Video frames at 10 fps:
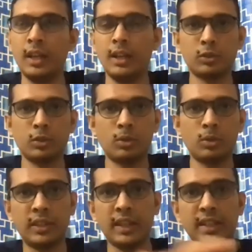So
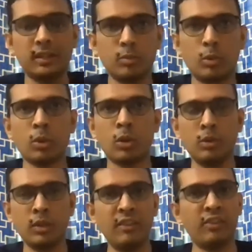that is more
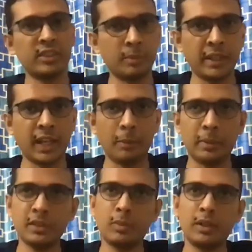on if something
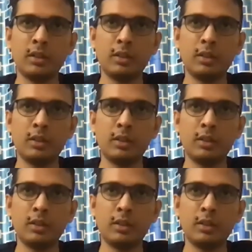happens, but